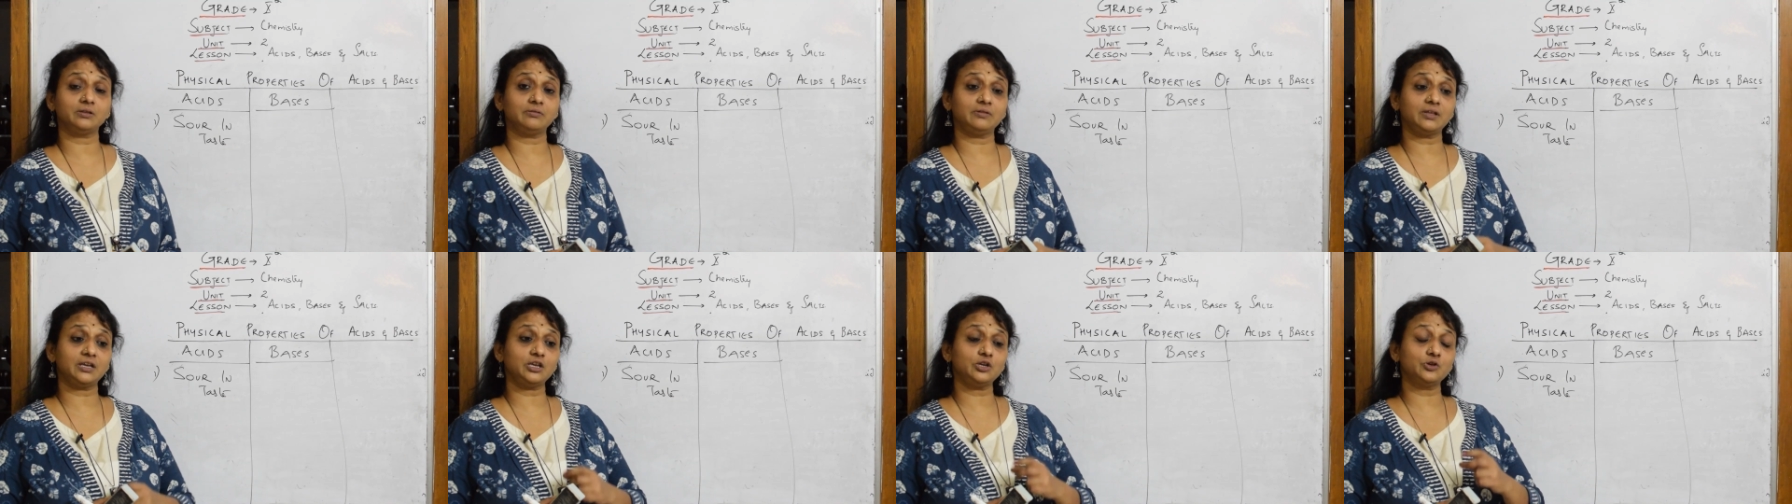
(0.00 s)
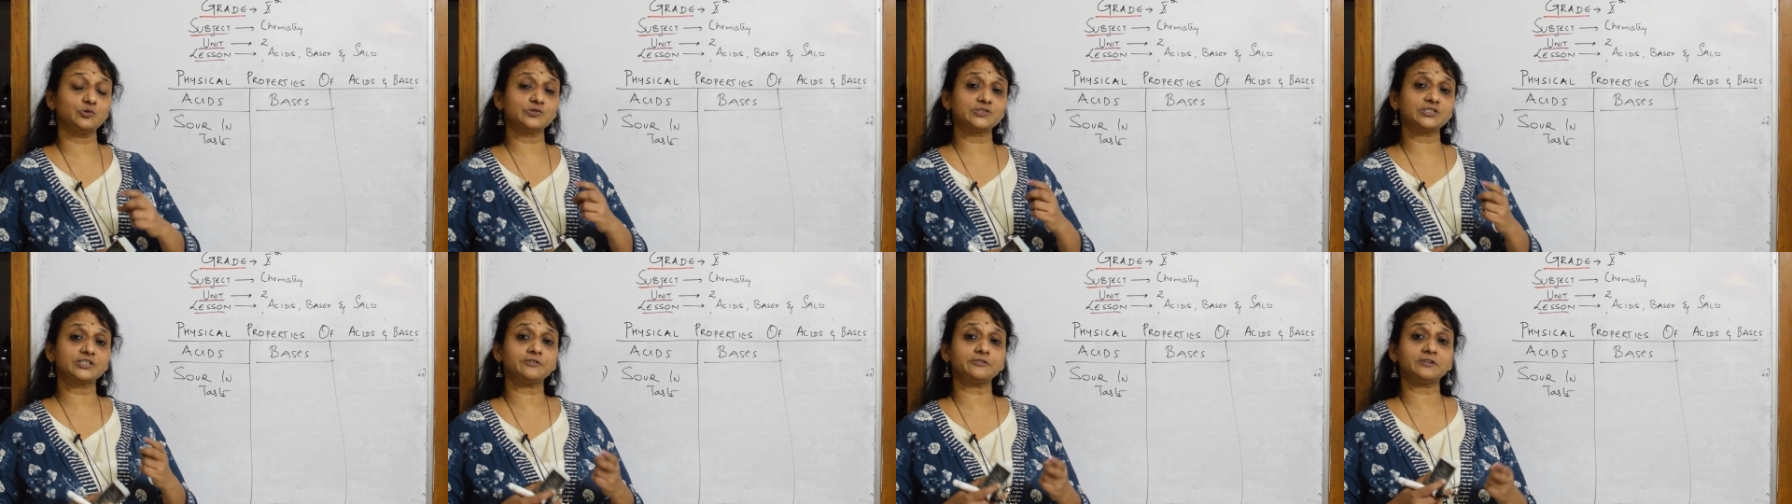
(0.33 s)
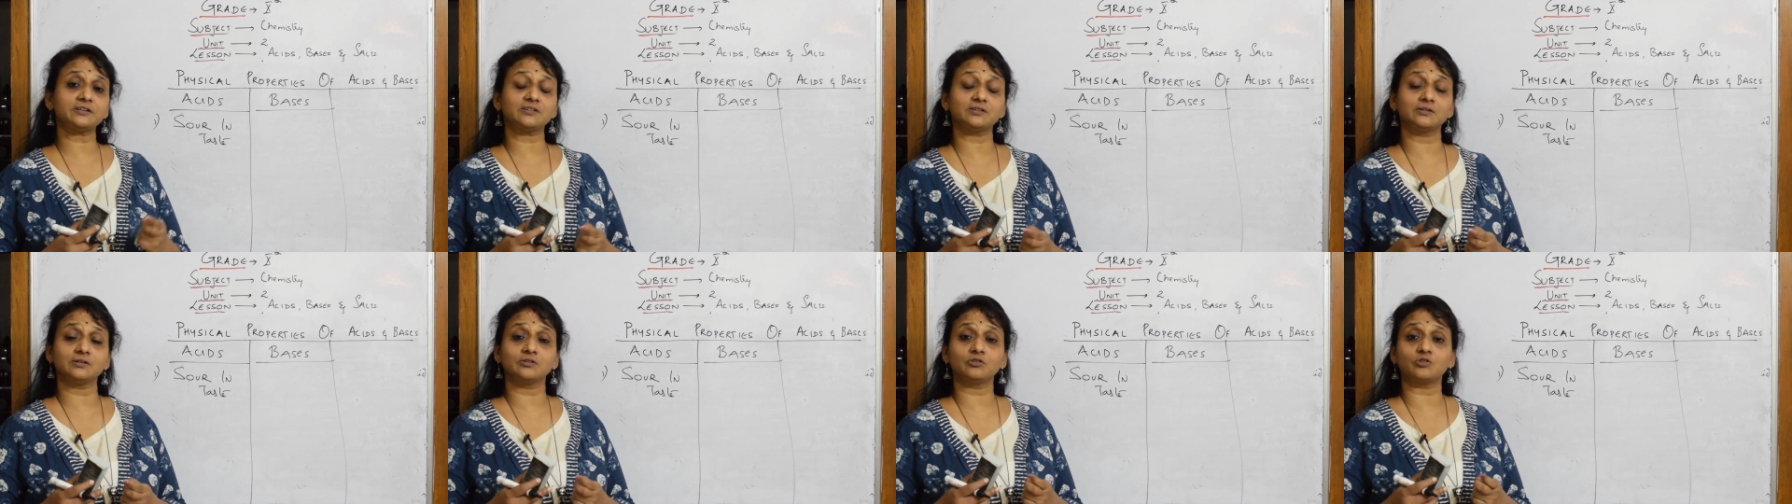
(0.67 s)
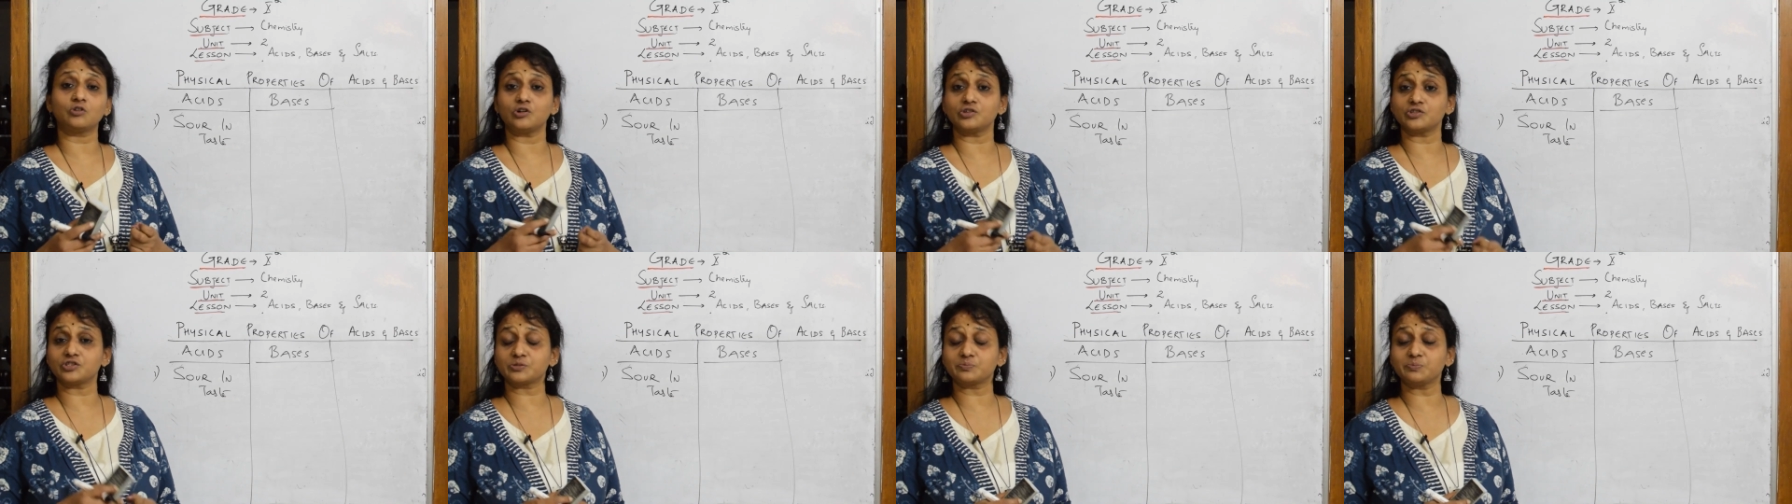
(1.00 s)
they use it in
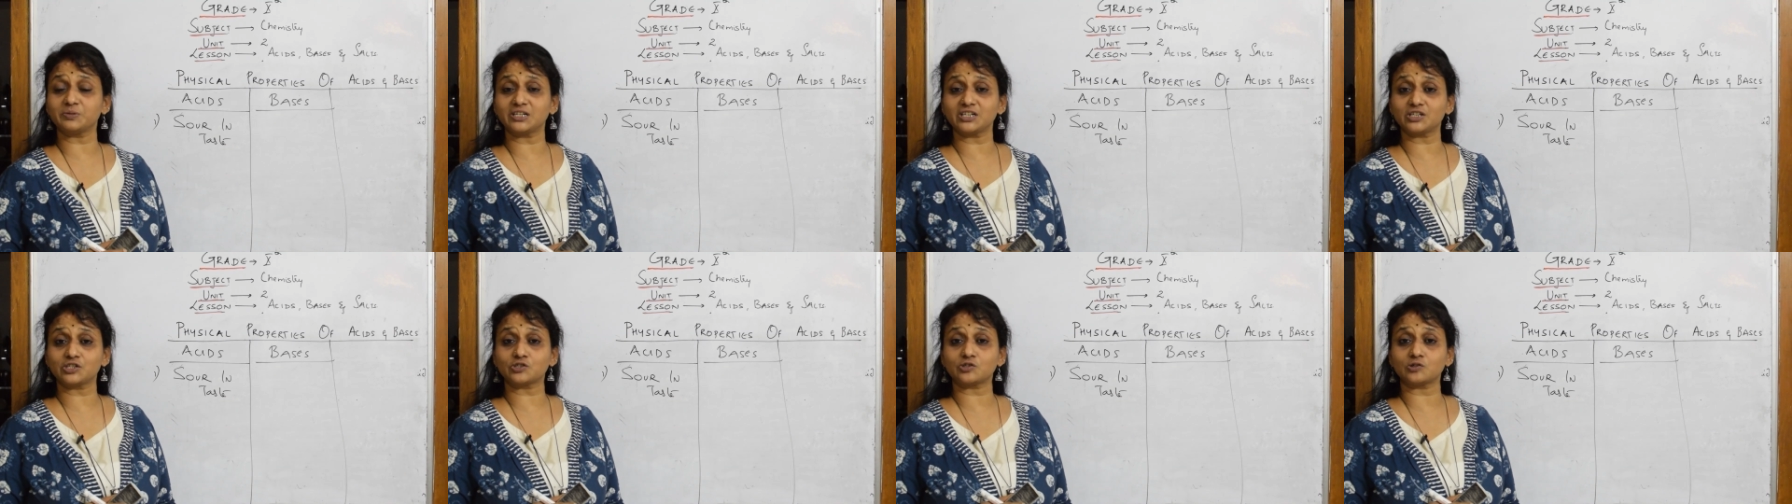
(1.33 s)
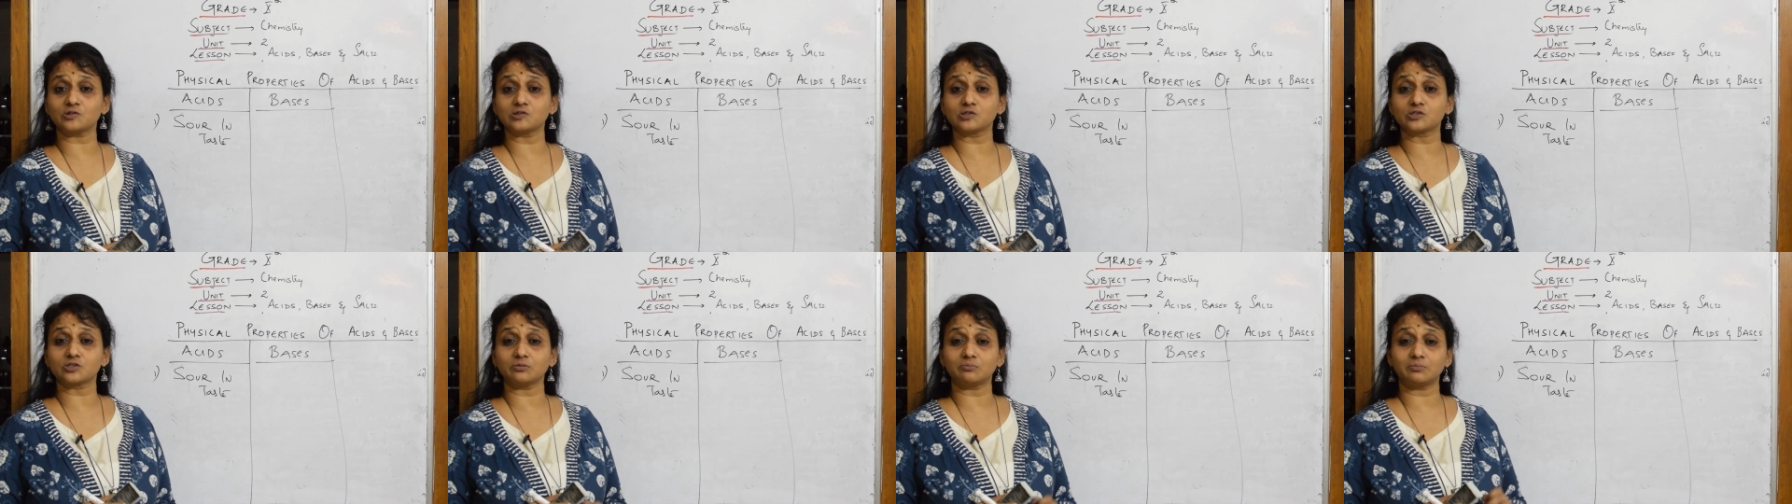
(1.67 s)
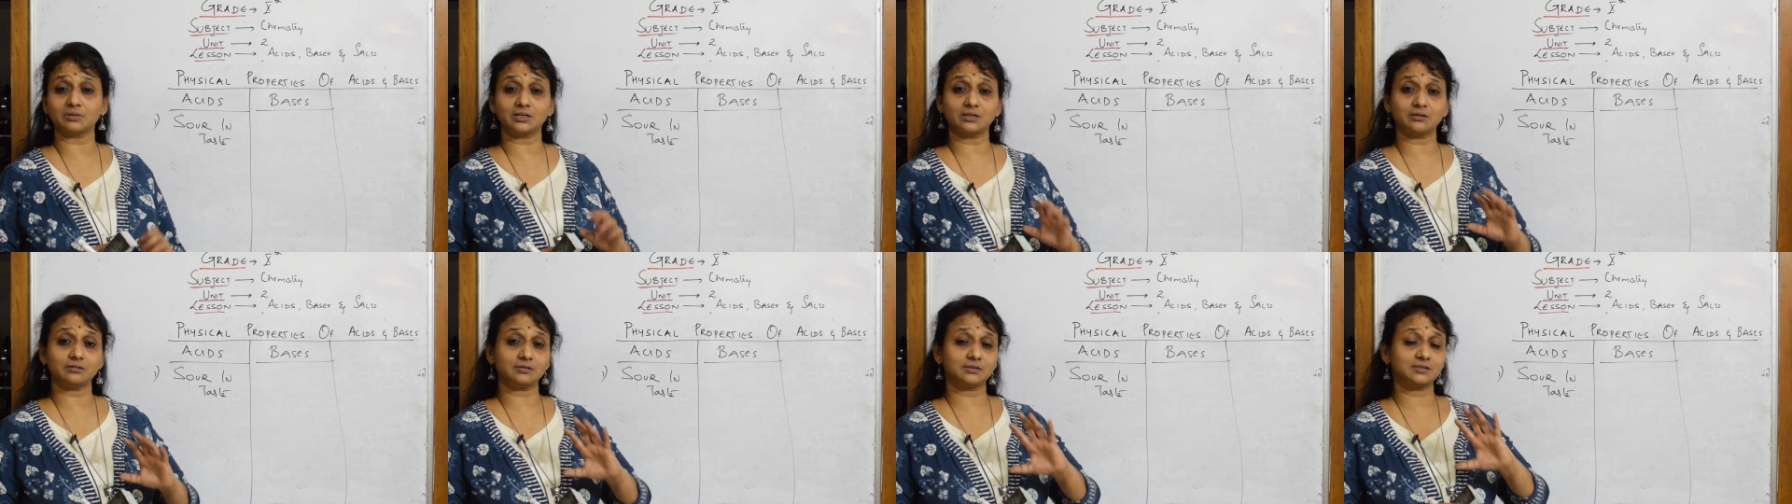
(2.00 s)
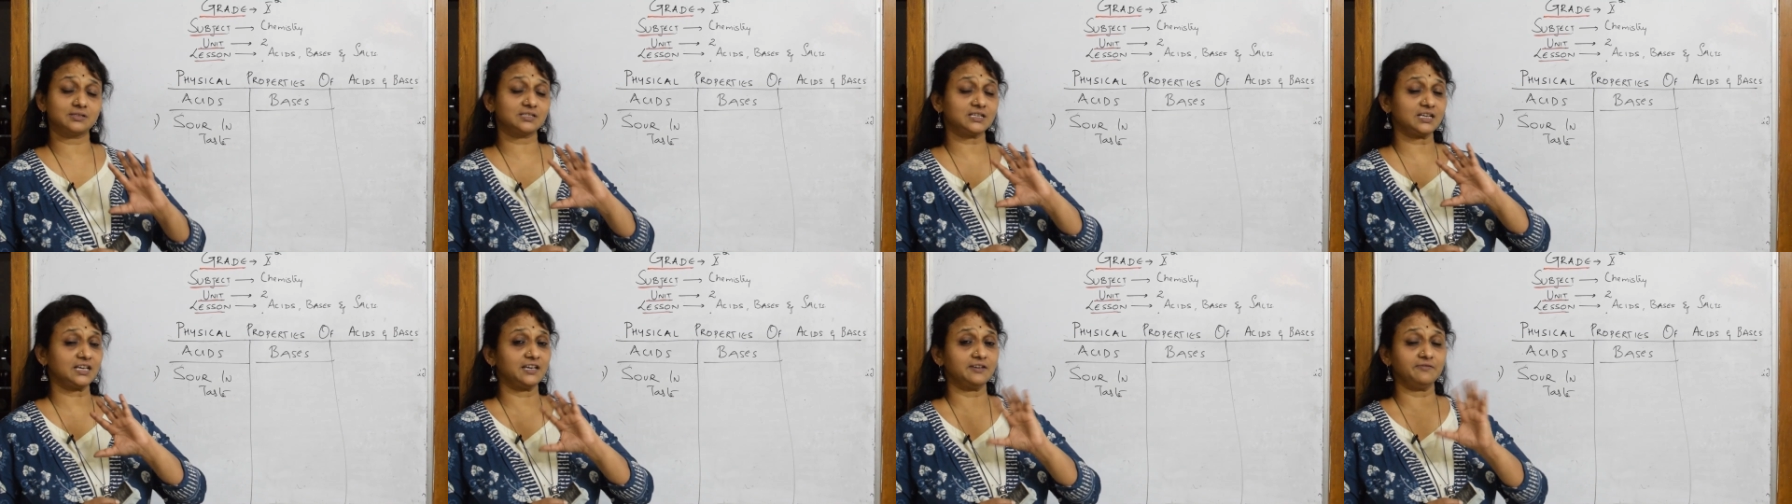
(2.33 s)
cosmetics also but
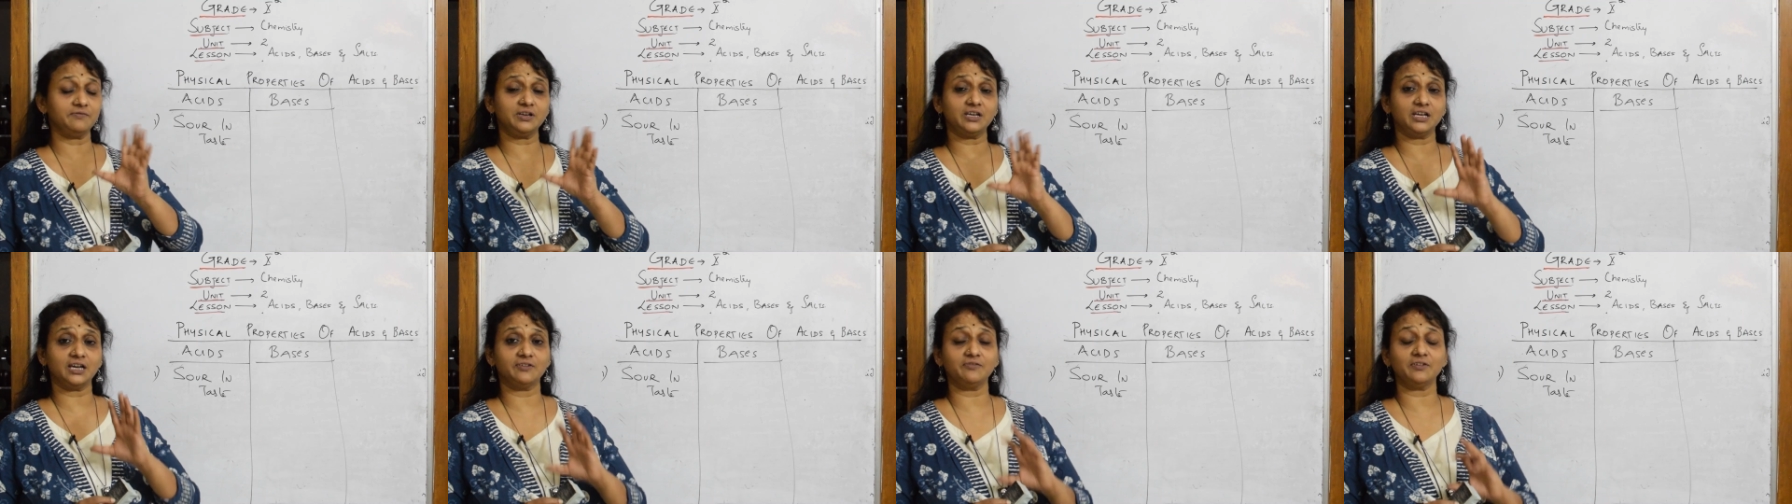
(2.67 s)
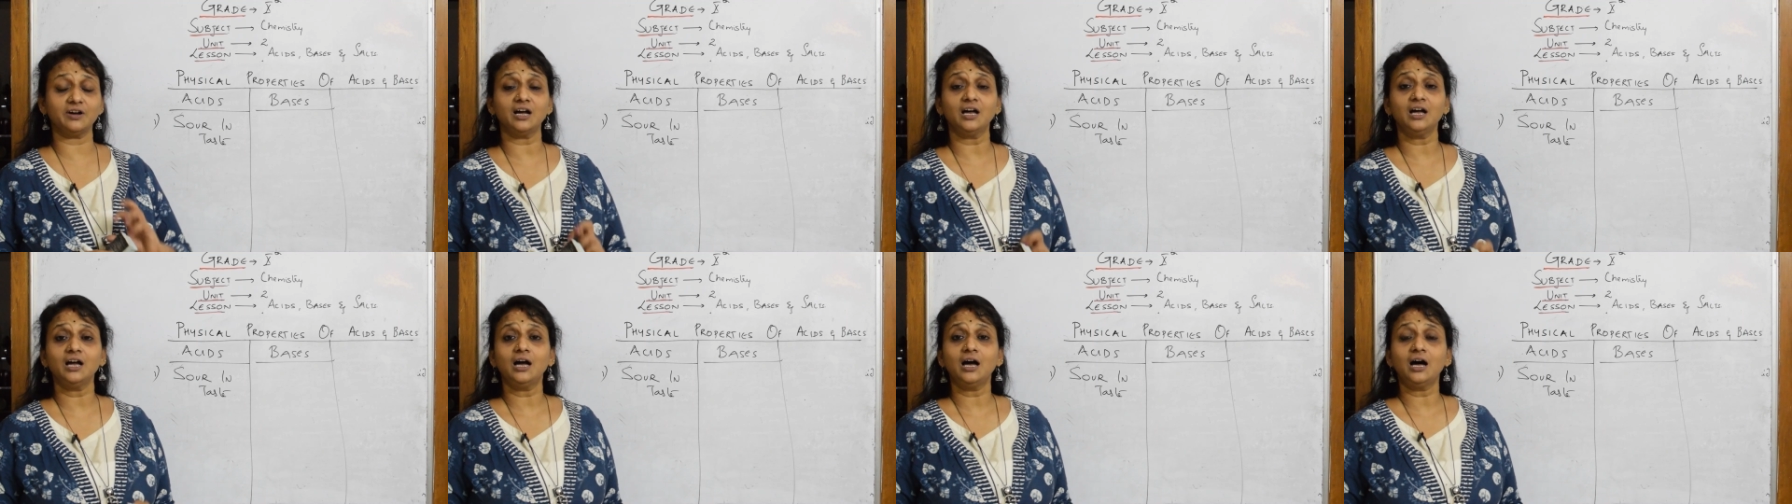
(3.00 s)
it's a heavy heavy